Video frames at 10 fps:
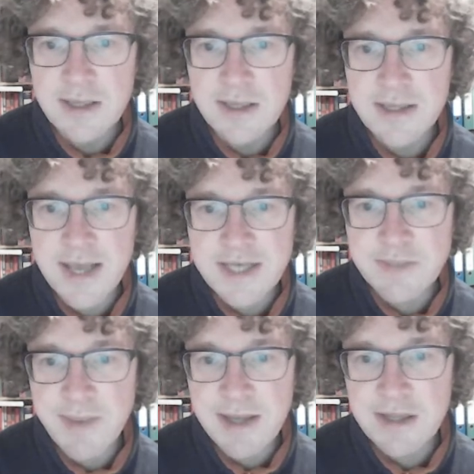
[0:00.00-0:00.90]
The
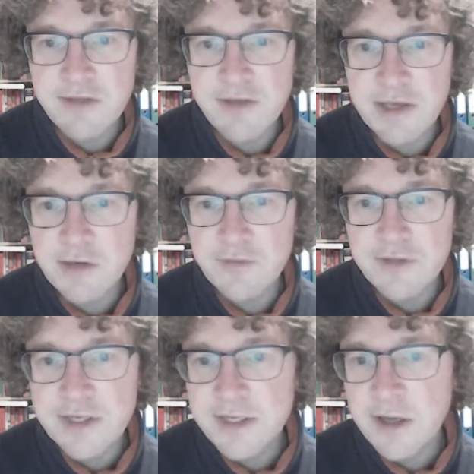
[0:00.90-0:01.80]
expected value of
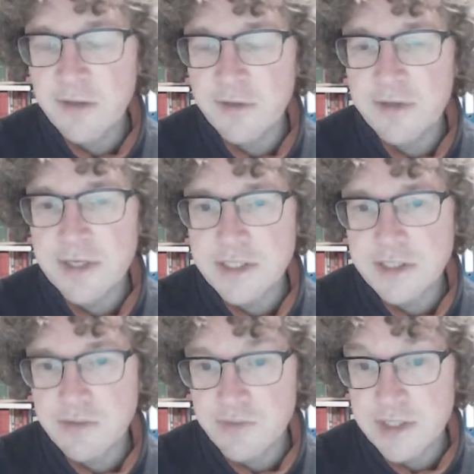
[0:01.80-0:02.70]
t under this
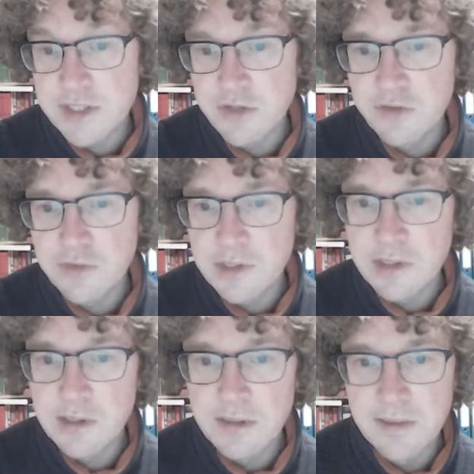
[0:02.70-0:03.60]
risk
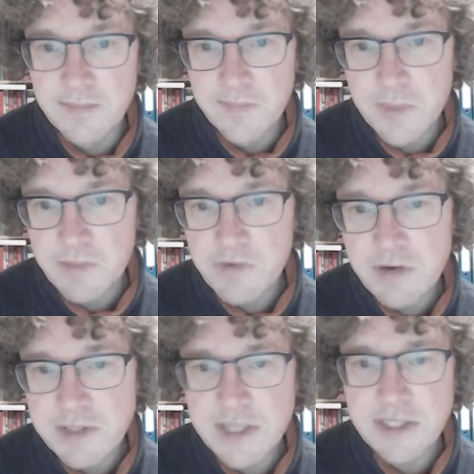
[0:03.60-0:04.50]
neutral
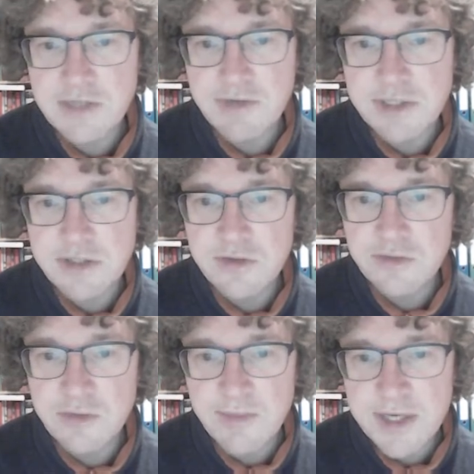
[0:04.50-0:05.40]
process, this risk
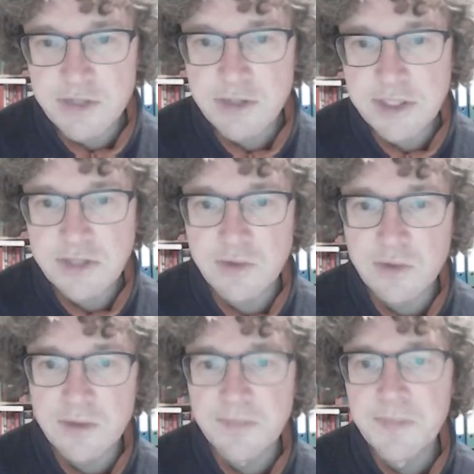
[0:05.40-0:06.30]
neutral measure it's
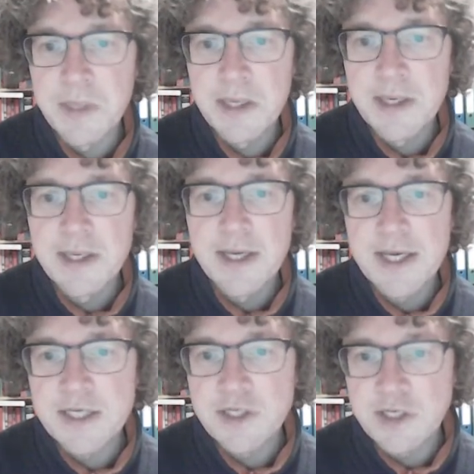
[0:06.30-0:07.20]
called,
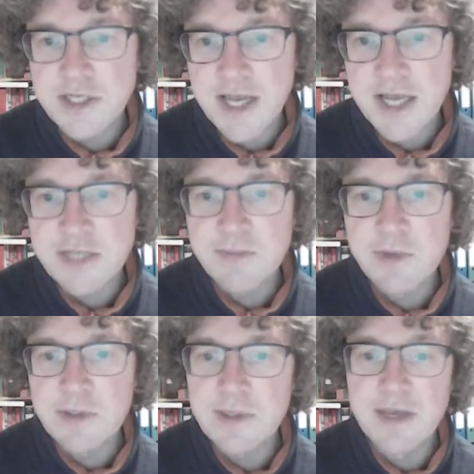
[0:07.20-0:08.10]
is just s
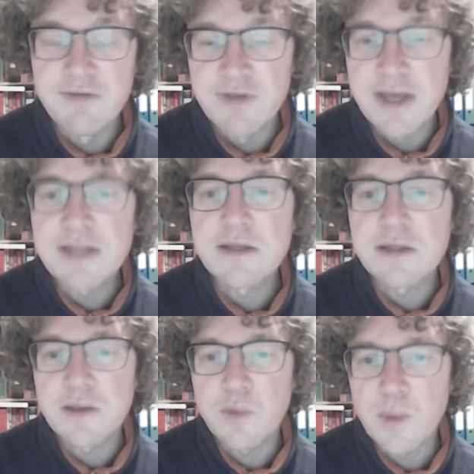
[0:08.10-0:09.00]
but
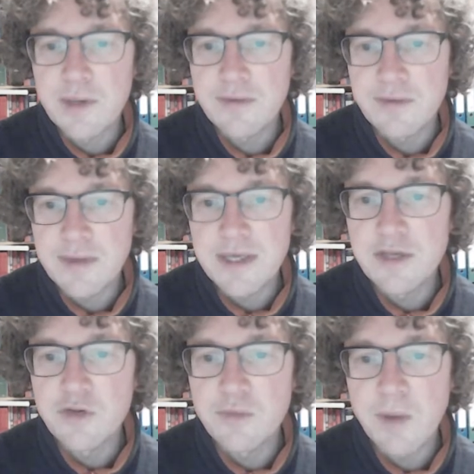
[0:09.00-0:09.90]
inflated with e
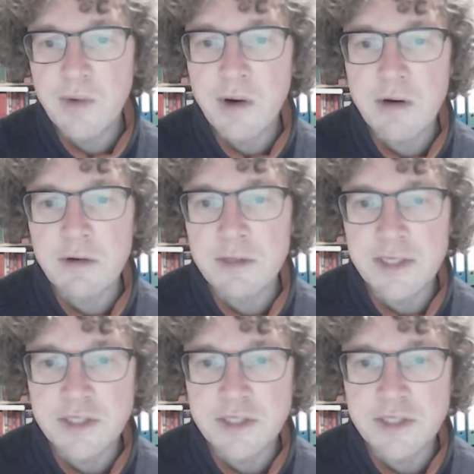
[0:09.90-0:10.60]
to the power rt.